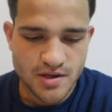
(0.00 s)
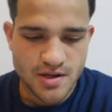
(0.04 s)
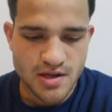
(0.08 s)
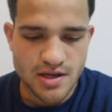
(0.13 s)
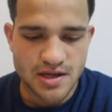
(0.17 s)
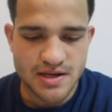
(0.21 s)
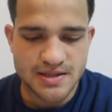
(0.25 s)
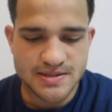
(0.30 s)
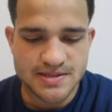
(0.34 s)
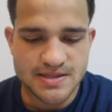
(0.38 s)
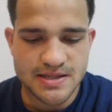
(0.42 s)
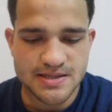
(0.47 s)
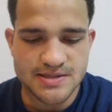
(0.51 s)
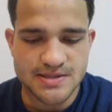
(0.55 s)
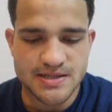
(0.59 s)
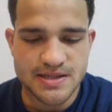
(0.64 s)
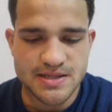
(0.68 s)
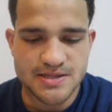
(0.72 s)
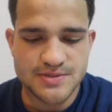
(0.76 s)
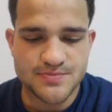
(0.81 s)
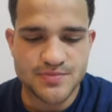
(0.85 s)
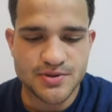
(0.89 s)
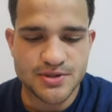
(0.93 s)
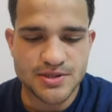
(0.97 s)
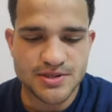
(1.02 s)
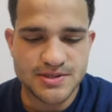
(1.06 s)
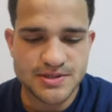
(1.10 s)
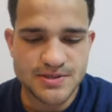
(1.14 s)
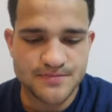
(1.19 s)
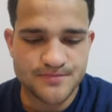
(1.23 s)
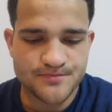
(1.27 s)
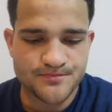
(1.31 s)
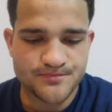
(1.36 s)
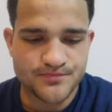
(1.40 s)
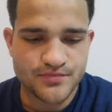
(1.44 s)
And it says, yes,
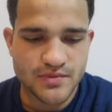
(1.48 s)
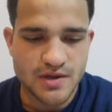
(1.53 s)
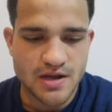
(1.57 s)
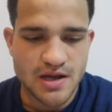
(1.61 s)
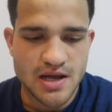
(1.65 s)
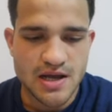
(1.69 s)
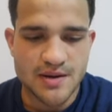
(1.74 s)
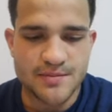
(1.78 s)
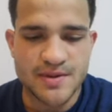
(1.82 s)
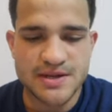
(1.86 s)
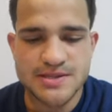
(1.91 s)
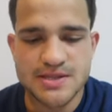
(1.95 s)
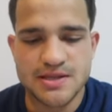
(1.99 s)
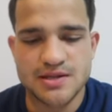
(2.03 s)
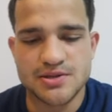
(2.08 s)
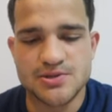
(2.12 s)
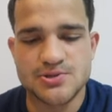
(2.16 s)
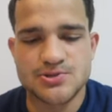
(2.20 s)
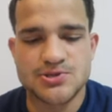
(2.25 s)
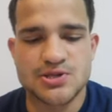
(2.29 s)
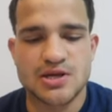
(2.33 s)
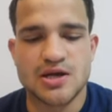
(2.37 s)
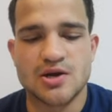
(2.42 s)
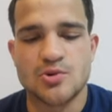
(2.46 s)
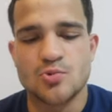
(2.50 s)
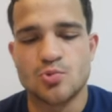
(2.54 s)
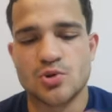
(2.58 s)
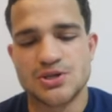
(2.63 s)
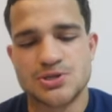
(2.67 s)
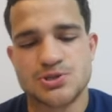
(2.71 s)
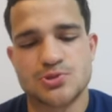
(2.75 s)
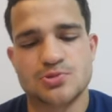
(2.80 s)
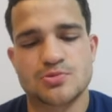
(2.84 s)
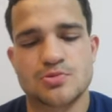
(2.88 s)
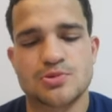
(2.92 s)
please. And basically you send
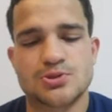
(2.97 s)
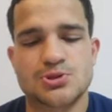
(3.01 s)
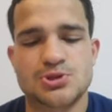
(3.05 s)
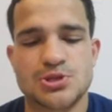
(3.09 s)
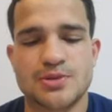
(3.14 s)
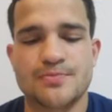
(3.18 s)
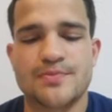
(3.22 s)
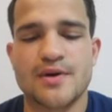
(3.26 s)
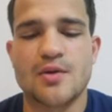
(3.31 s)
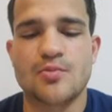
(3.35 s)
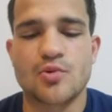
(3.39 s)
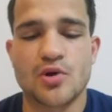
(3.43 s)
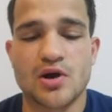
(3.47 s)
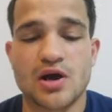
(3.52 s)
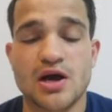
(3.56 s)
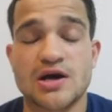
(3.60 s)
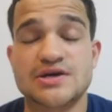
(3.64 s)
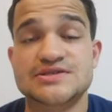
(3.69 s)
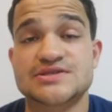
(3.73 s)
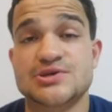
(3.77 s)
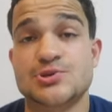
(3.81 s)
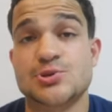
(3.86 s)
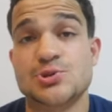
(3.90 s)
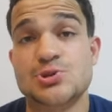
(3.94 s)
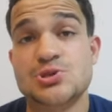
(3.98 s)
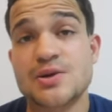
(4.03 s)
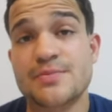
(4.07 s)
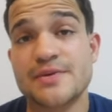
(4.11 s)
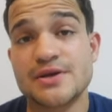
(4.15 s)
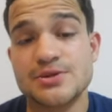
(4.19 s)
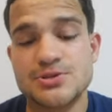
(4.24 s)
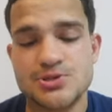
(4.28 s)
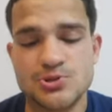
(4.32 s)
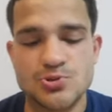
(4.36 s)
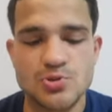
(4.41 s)
which ShipBob warehouse are you
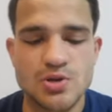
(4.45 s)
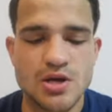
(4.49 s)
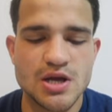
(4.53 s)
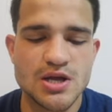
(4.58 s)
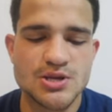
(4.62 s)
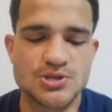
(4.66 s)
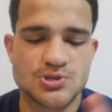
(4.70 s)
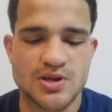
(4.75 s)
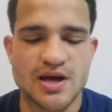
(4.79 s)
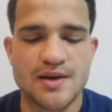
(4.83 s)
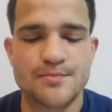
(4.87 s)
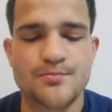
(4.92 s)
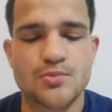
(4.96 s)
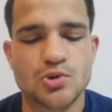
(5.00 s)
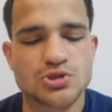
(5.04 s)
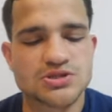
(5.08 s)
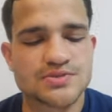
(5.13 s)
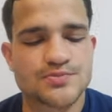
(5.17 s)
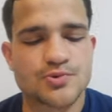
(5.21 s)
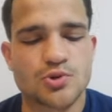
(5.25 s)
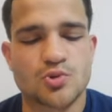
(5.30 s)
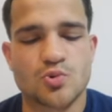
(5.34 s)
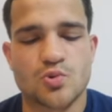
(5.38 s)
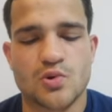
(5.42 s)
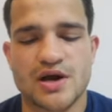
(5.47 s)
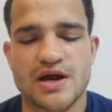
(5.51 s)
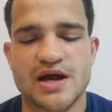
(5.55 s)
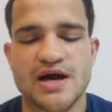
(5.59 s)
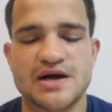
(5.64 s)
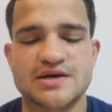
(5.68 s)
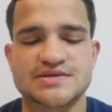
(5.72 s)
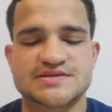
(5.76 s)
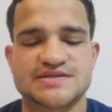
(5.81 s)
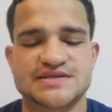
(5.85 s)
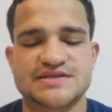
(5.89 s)
shipping to. So they have multiple
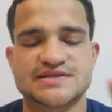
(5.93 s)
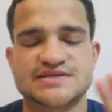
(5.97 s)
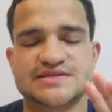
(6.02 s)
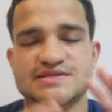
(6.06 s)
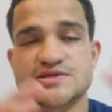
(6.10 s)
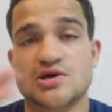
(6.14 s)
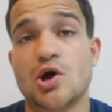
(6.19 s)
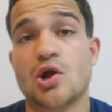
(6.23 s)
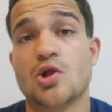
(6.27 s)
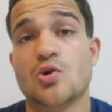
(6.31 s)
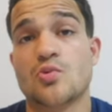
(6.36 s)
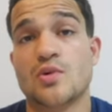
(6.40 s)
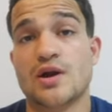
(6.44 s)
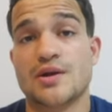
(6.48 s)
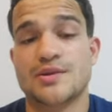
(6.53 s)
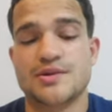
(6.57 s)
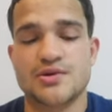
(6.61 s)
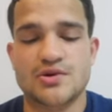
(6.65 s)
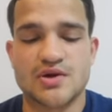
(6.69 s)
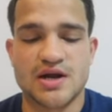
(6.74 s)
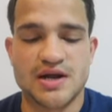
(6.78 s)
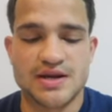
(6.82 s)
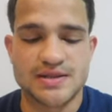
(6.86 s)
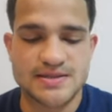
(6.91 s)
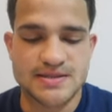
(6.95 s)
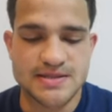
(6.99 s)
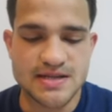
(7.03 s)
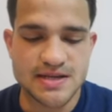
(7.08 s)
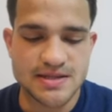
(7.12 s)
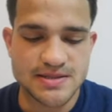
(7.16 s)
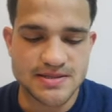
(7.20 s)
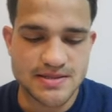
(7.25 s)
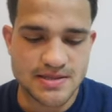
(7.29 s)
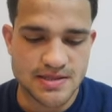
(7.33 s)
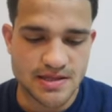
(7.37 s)
warehouses all around the United
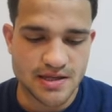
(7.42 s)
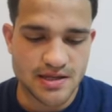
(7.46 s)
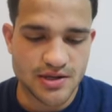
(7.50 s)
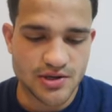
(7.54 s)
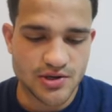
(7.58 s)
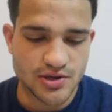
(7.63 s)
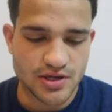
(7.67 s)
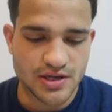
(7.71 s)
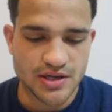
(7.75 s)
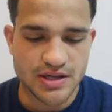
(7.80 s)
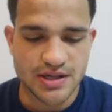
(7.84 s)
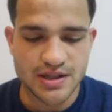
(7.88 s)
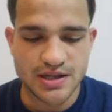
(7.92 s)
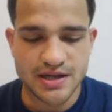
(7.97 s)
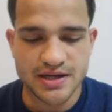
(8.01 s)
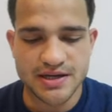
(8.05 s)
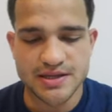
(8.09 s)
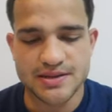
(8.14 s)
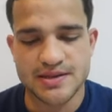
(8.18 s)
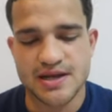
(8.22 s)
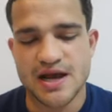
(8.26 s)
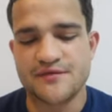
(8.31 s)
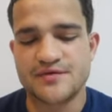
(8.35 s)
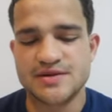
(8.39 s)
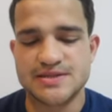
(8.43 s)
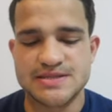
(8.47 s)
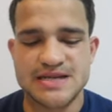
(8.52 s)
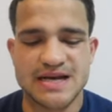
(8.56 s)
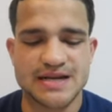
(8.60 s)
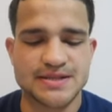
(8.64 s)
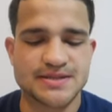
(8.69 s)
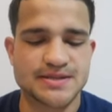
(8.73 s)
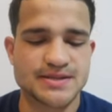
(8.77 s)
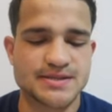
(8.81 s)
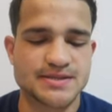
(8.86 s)
States. And here you can click, they have in
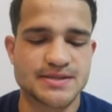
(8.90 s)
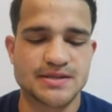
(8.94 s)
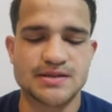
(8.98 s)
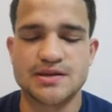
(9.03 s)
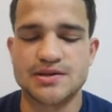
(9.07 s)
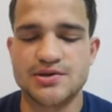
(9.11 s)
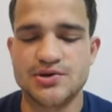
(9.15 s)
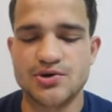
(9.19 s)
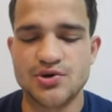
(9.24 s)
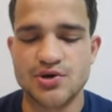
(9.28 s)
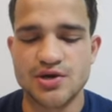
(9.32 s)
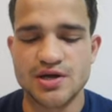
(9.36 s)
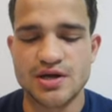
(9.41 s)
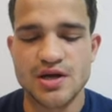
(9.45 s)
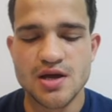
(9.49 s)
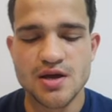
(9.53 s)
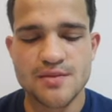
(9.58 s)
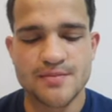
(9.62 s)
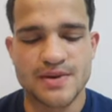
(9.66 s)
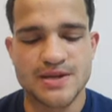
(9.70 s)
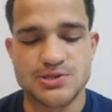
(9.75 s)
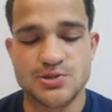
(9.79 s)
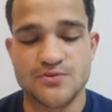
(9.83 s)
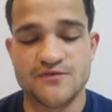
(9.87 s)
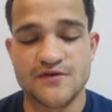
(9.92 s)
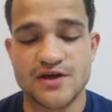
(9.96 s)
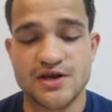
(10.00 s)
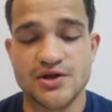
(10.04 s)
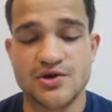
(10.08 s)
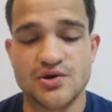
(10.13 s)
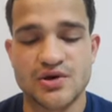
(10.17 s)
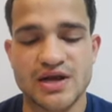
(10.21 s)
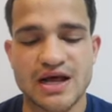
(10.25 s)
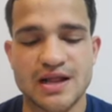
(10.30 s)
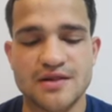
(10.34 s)
Texas, Illinois,
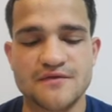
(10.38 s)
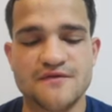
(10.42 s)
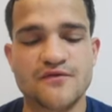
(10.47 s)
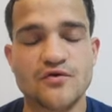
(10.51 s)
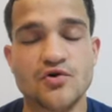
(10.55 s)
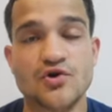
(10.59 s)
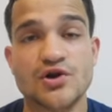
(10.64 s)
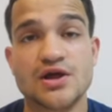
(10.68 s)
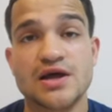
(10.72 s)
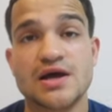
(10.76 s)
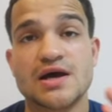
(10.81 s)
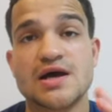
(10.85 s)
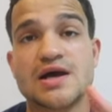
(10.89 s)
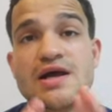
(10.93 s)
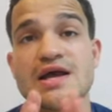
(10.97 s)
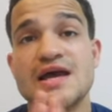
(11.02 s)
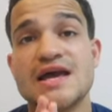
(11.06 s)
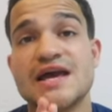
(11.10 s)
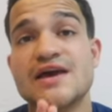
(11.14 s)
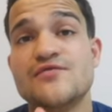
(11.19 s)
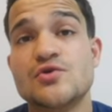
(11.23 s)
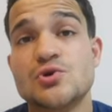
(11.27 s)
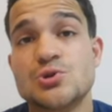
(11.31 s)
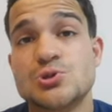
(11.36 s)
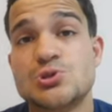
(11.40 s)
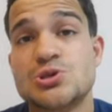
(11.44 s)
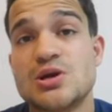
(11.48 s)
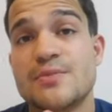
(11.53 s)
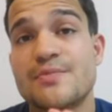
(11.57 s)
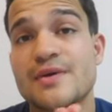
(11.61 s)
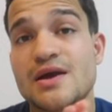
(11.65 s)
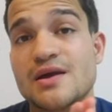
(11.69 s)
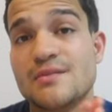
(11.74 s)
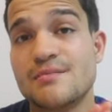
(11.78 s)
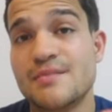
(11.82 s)
Pennsylvania, California. If you're
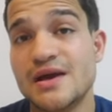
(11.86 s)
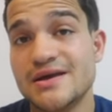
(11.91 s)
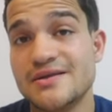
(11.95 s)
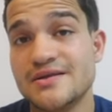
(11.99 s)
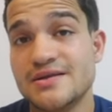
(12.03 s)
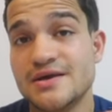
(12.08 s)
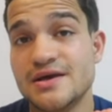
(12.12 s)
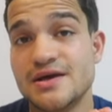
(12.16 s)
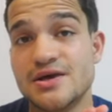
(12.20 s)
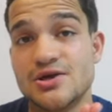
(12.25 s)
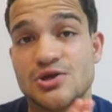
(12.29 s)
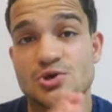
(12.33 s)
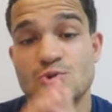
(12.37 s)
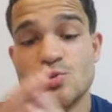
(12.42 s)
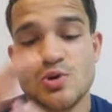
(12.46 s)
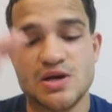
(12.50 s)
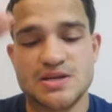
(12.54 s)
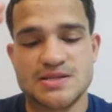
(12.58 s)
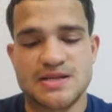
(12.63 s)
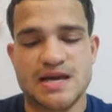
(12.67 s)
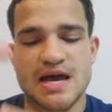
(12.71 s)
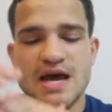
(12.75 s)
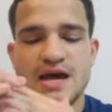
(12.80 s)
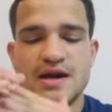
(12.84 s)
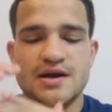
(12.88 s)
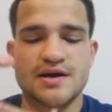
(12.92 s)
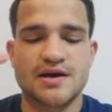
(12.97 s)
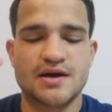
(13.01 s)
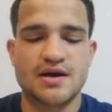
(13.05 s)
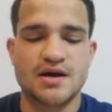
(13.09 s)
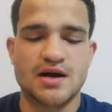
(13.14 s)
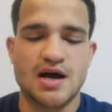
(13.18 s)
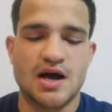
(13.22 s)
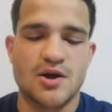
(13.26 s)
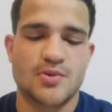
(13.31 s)
shipping mainly US,
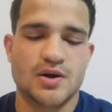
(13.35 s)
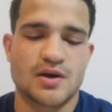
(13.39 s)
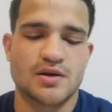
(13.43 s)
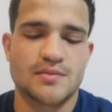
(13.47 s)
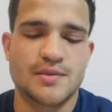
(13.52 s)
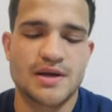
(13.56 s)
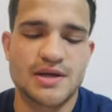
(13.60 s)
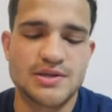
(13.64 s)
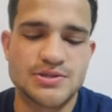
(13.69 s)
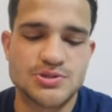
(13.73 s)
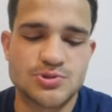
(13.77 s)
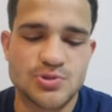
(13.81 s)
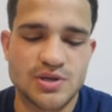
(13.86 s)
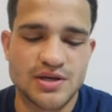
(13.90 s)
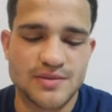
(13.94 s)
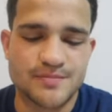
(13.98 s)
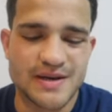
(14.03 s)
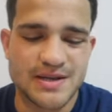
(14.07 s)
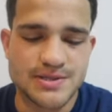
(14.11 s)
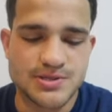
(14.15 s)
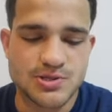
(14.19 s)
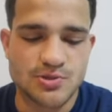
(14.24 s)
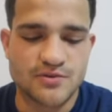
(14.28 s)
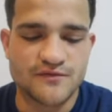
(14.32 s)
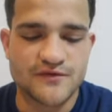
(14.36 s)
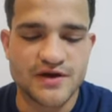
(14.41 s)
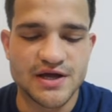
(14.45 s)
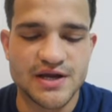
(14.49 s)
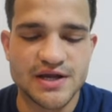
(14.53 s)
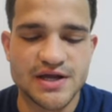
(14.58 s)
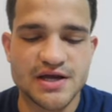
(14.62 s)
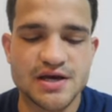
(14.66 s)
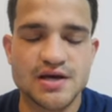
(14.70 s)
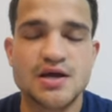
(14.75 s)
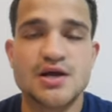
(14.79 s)
Canada, I recommend doing
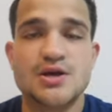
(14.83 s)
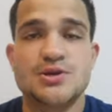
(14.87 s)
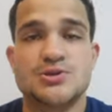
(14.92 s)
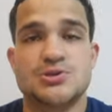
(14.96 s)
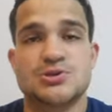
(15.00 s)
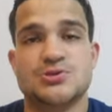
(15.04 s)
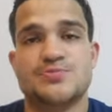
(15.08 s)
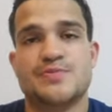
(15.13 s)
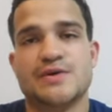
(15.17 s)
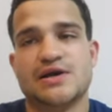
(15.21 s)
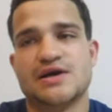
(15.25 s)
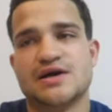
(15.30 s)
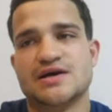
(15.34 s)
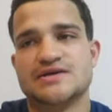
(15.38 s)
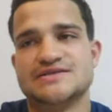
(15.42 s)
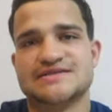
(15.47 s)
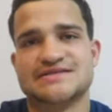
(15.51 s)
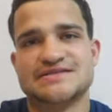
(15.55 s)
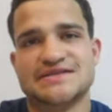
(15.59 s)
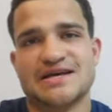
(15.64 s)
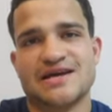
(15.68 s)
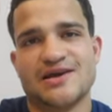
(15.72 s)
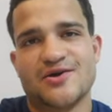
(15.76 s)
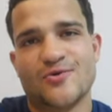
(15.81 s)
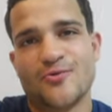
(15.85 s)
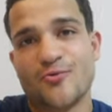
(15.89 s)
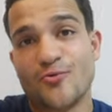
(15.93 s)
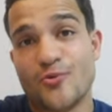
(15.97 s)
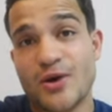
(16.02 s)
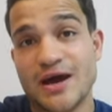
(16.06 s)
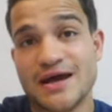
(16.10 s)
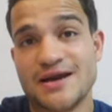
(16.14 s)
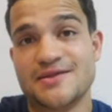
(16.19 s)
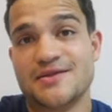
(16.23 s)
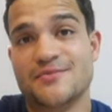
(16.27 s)
Pennsylvania, just because it's like
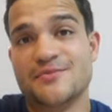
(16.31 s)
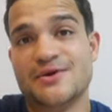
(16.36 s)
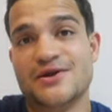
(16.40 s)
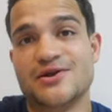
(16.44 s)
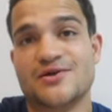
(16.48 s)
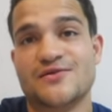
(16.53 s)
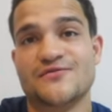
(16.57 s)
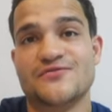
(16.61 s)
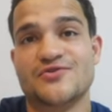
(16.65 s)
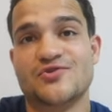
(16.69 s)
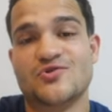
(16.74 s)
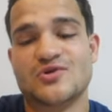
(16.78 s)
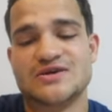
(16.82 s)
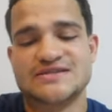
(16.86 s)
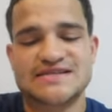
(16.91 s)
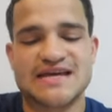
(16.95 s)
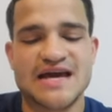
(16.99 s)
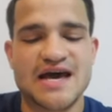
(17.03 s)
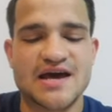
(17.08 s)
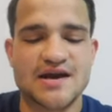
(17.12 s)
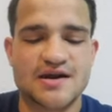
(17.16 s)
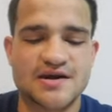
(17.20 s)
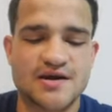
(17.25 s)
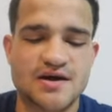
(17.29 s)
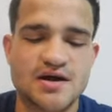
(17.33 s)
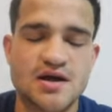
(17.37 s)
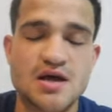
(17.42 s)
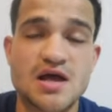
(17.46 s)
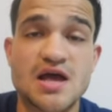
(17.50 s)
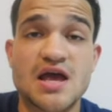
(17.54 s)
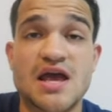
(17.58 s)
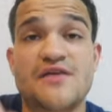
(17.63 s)
right in the middle of US, Canada.